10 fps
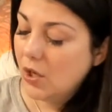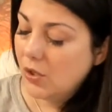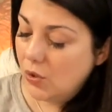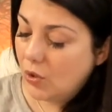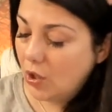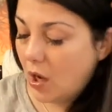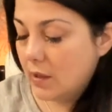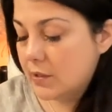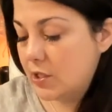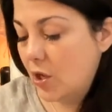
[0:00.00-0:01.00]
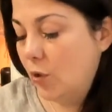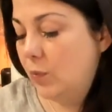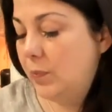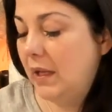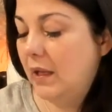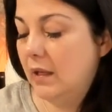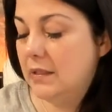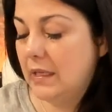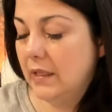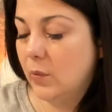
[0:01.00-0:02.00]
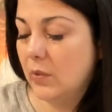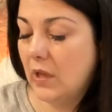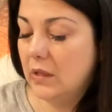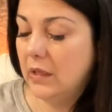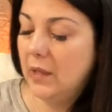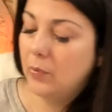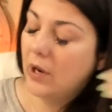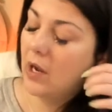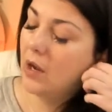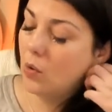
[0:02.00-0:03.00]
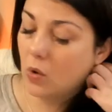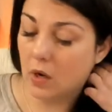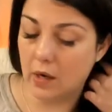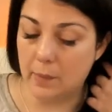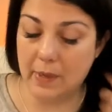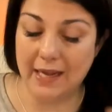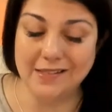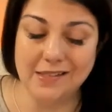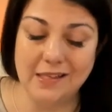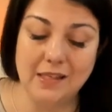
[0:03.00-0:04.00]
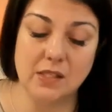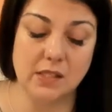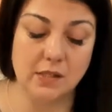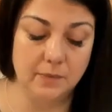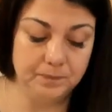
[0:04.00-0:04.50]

You could also be dealing with a Libra or a Pisces,